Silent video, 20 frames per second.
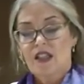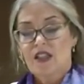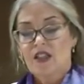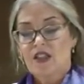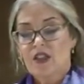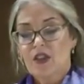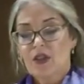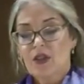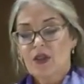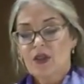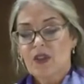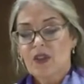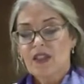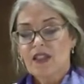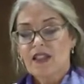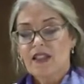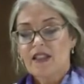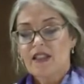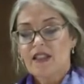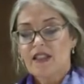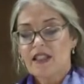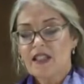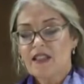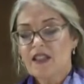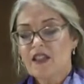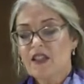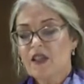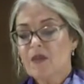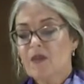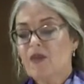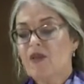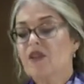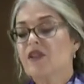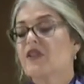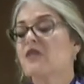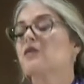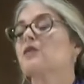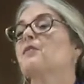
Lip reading: So the thing that's important to